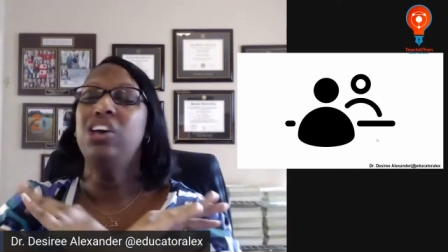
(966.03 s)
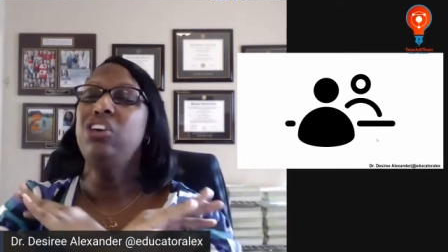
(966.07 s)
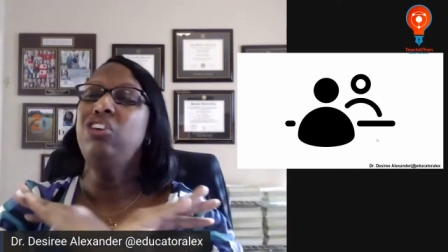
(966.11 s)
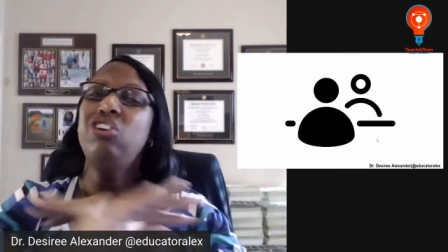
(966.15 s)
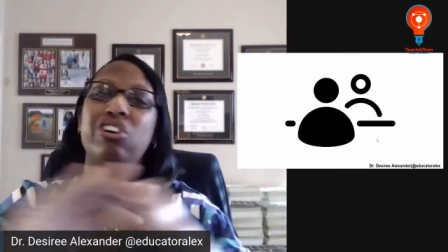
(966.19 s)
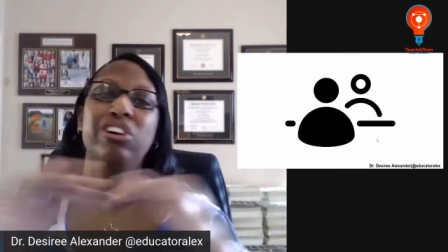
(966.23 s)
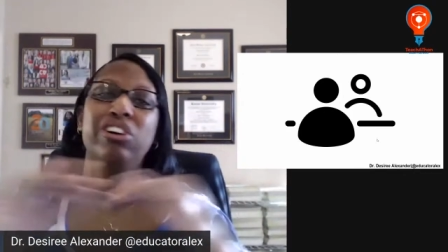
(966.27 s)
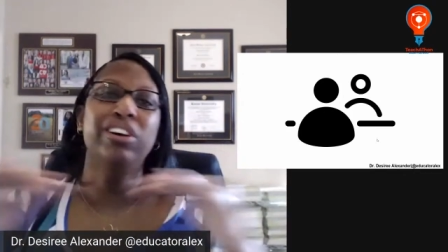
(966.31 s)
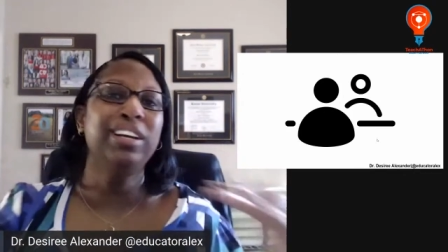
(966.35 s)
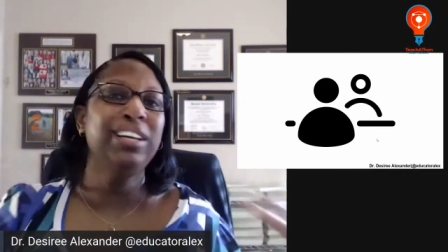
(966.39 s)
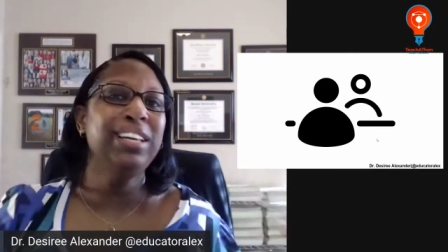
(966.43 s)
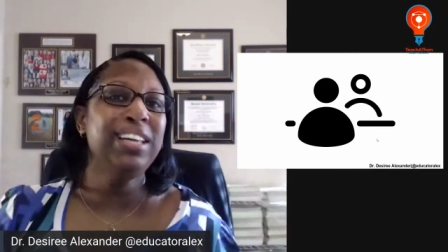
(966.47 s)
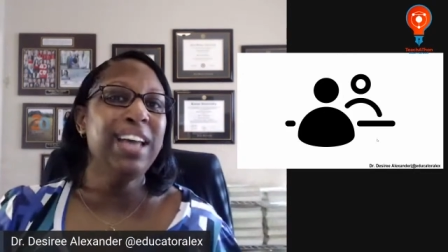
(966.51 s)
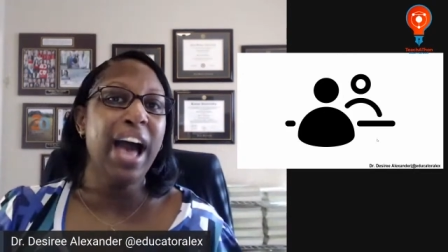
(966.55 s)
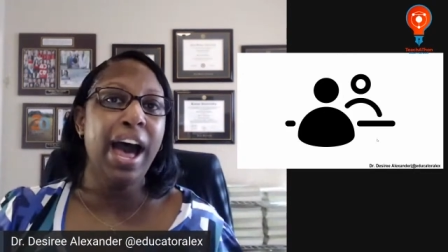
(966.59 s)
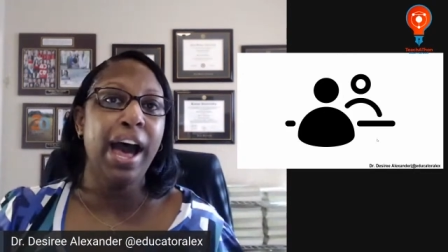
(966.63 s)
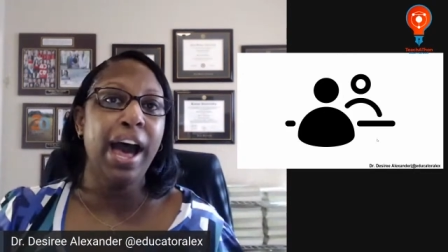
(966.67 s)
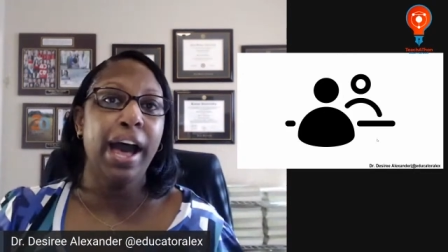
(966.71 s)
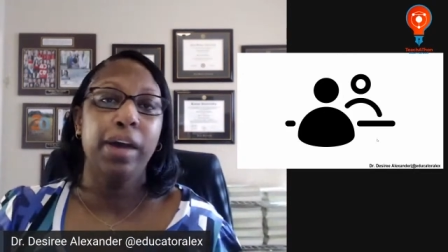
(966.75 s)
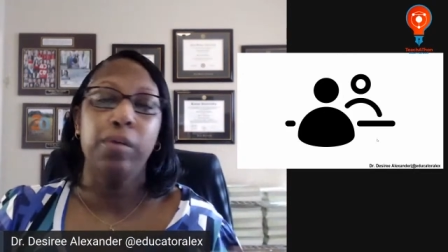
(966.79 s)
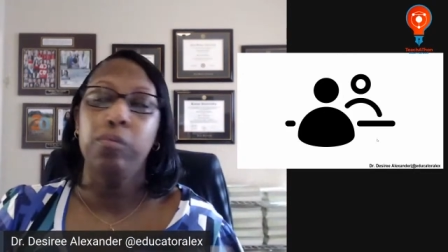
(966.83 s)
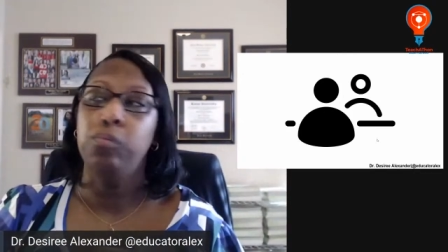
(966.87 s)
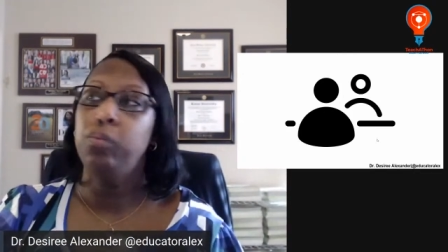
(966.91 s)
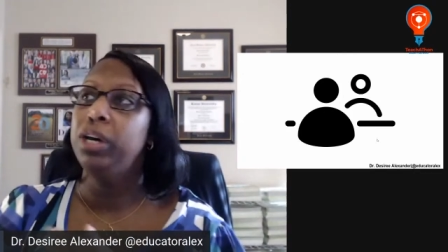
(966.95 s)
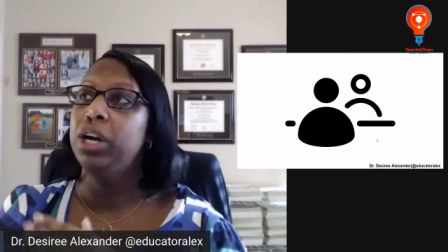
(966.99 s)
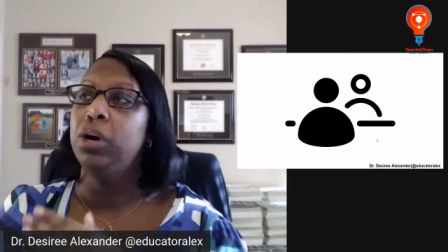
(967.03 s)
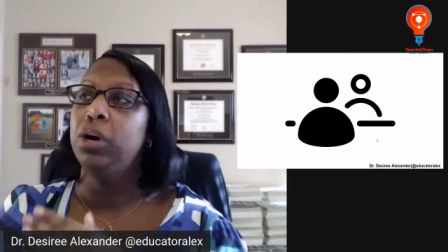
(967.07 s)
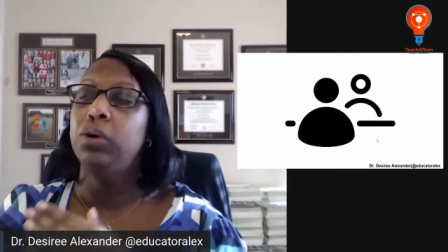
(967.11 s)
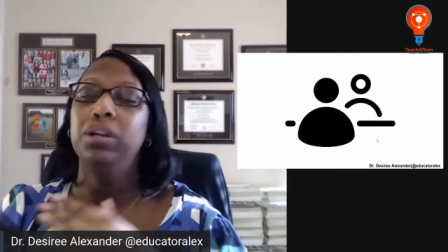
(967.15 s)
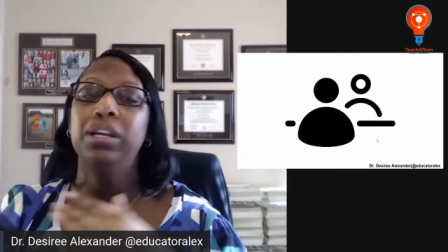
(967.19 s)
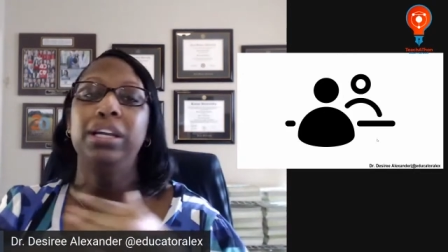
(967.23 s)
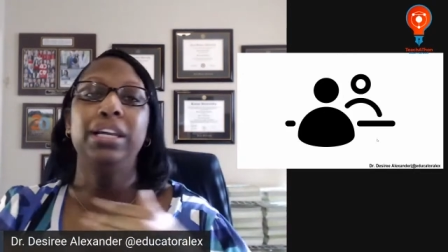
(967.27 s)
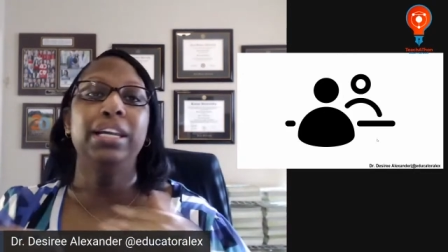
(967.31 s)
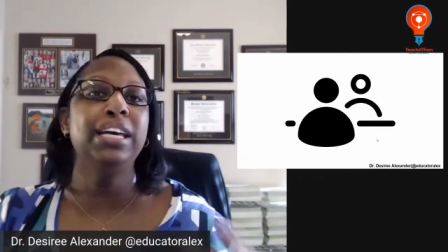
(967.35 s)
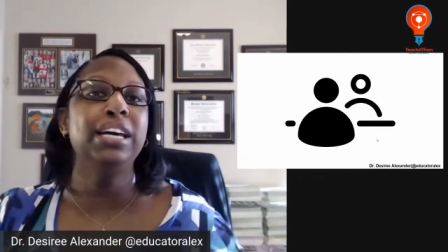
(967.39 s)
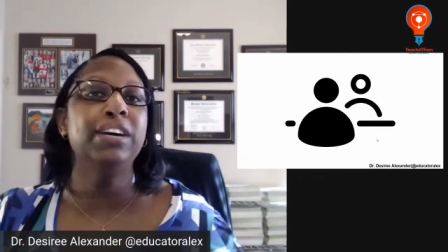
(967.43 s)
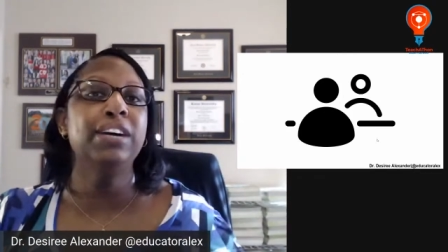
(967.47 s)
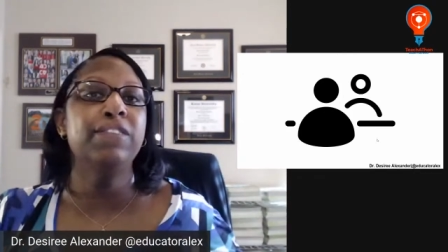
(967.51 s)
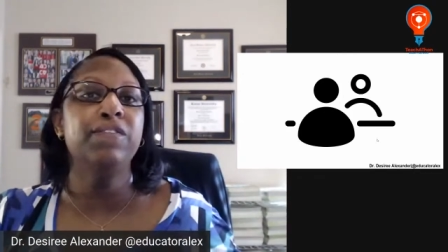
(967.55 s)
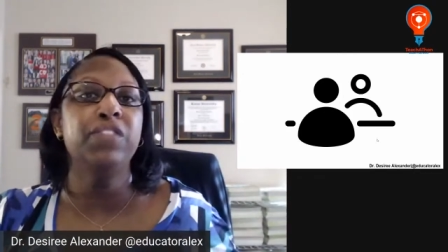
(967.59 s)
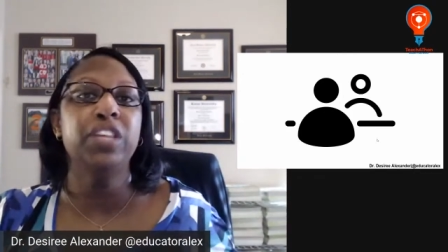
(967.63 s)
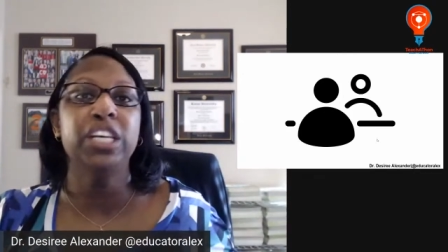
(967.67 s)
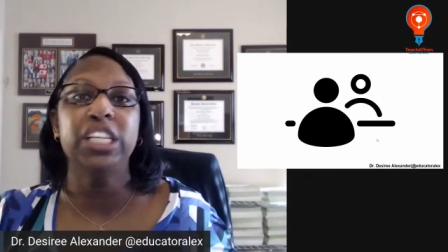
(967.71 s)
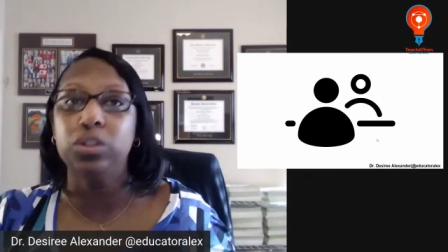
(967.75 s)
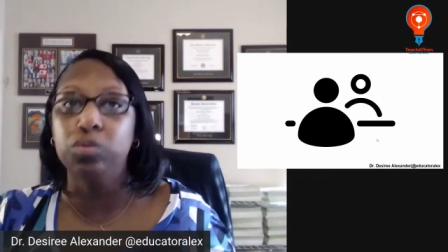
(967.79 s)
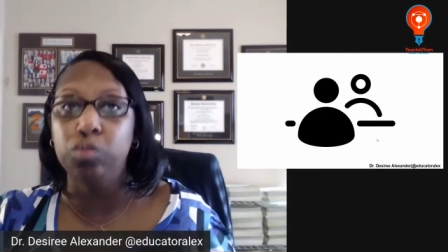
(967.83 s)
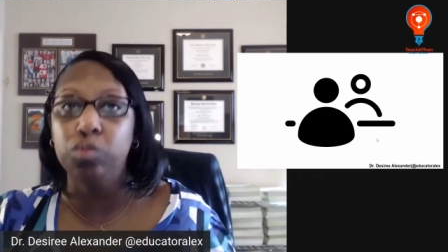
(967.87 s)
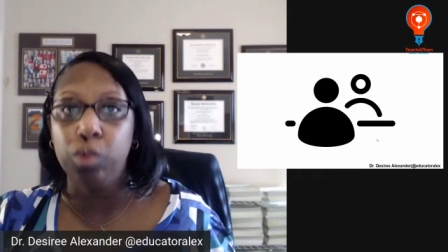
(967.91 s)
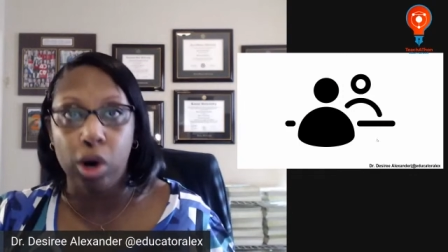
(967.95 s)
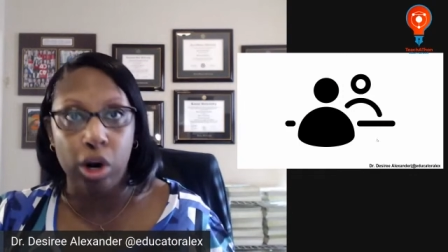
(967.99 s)
You're not. We don't live
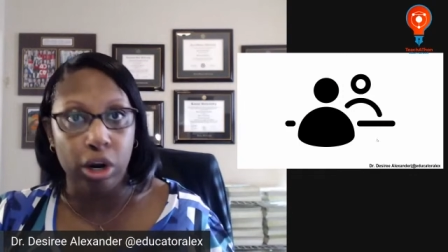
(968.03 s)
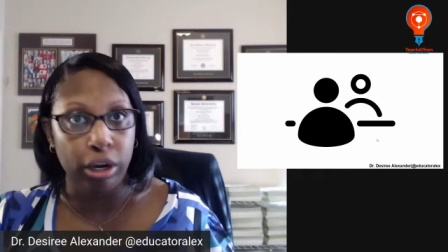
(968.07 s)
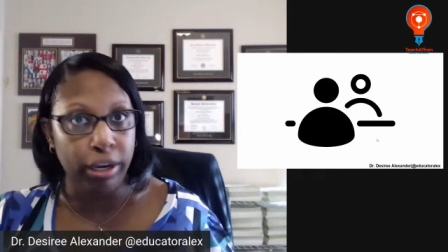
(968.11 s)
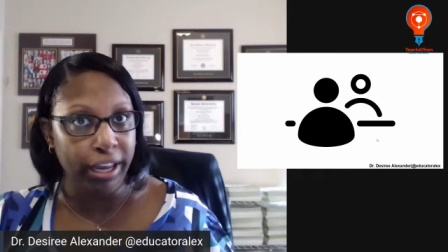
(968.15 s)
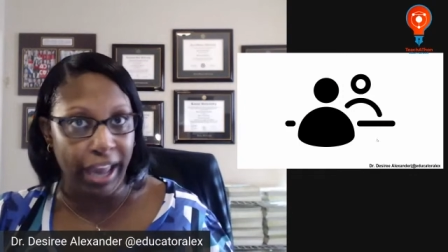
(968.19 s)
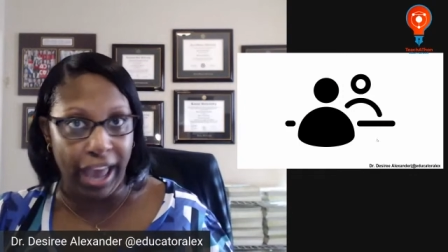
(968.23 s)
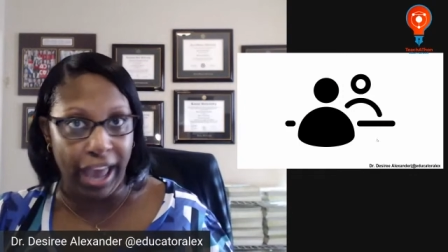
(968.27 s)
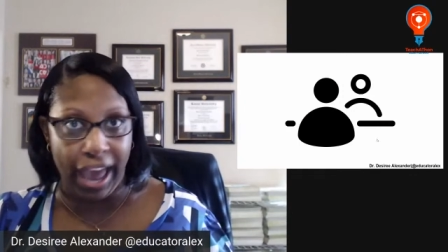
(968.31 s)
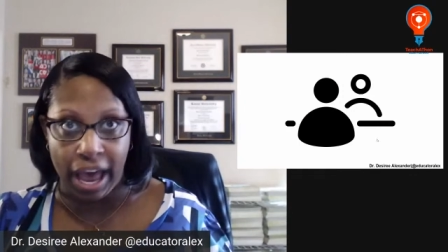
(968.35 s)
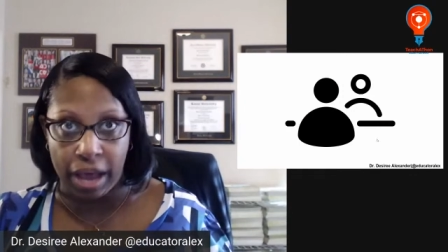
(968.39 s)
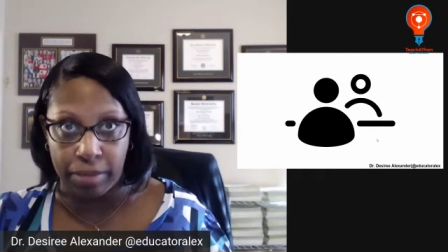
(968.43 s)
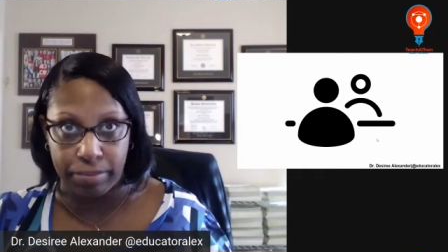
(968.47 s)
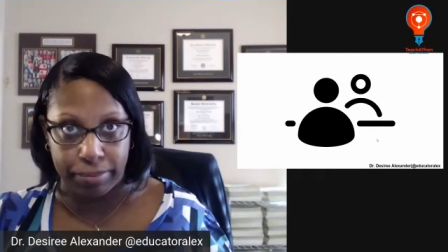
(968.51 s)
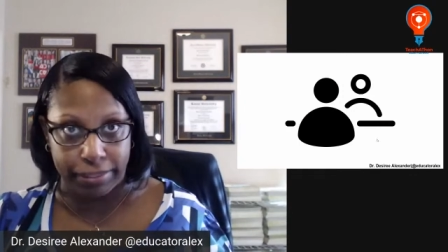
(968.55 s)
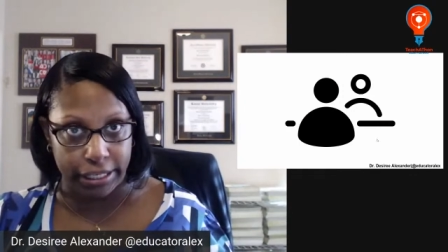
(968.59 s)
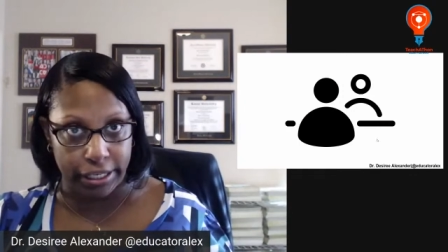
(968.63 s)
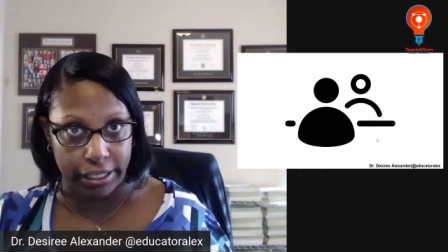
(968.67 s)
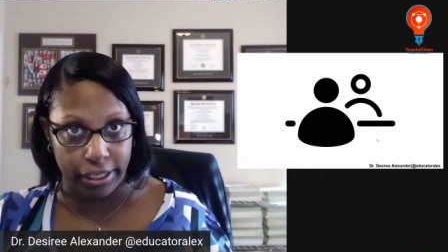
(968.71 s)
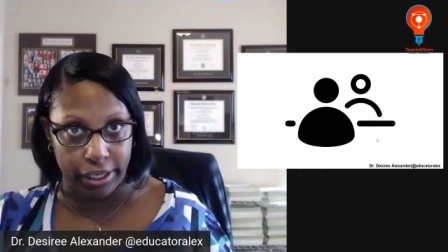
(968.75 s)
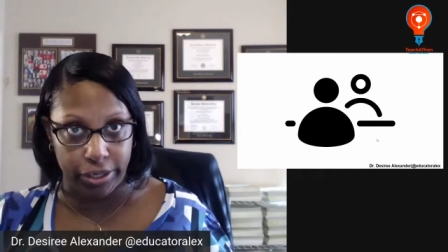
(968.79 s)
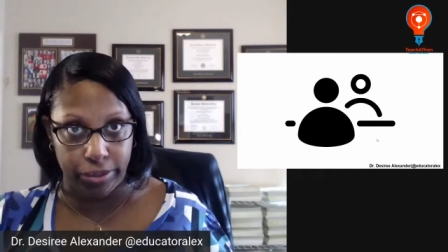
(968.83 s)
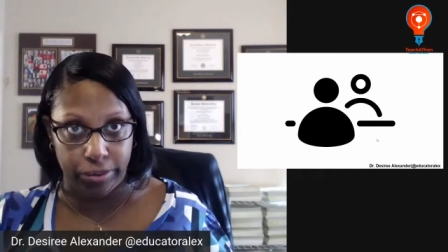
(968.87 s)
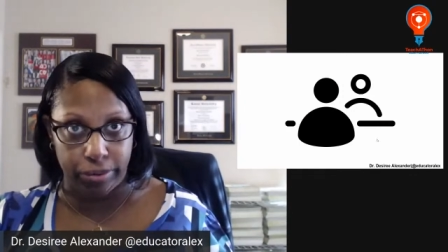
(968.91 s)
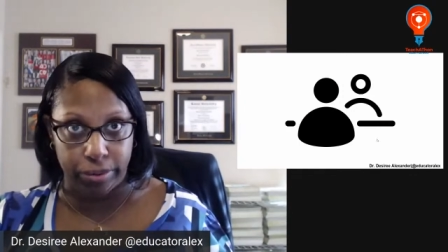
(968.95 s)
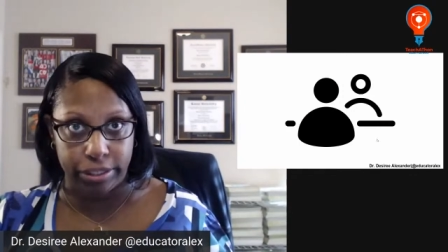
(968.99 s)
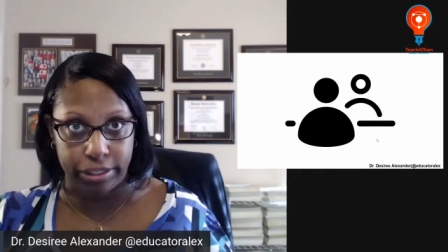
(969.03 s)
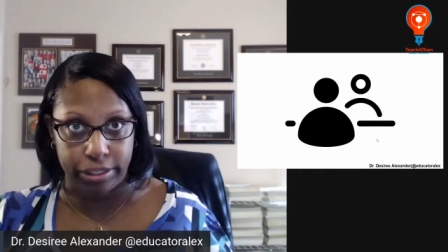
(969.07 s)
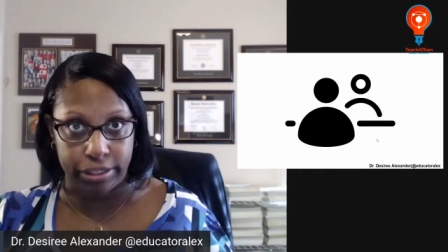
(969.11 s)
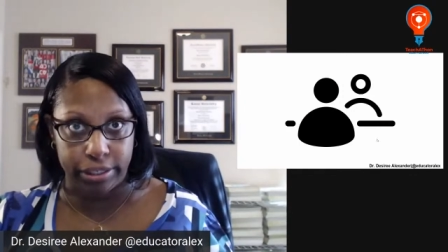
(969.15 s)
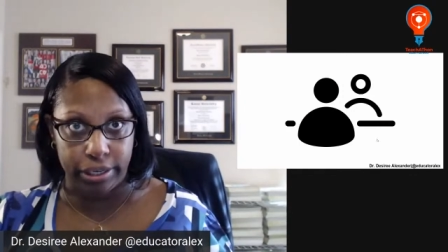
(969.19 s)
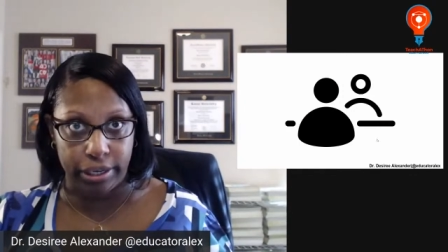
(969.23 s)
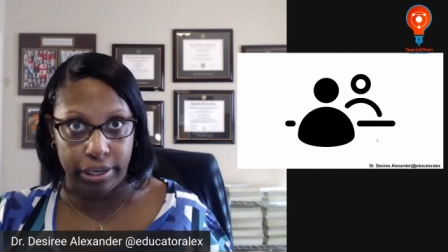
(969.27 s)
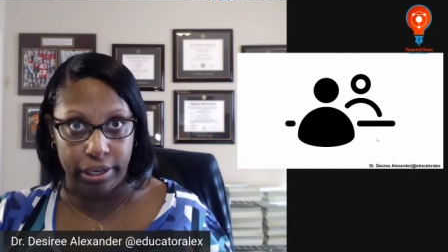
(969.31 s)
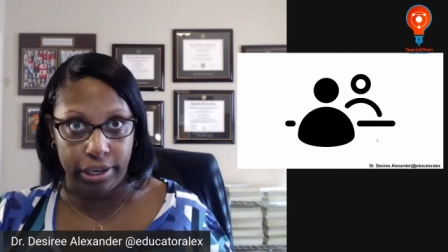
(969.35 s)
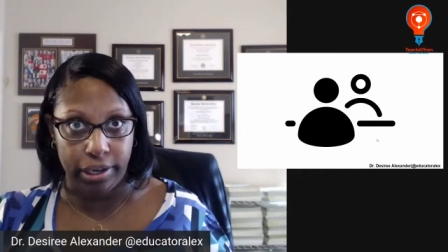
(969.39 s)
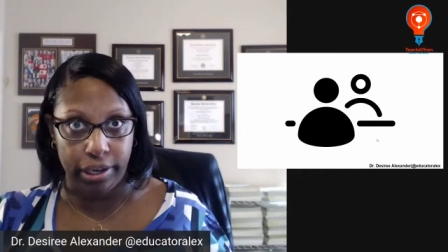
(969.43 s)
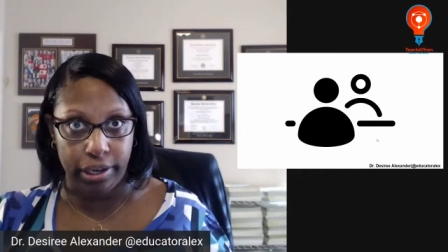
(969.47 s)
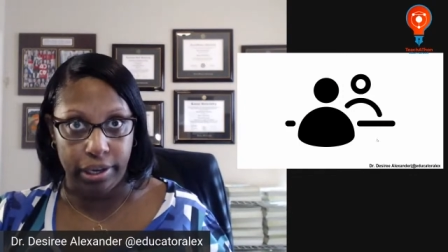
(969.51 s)
this world in absolutes.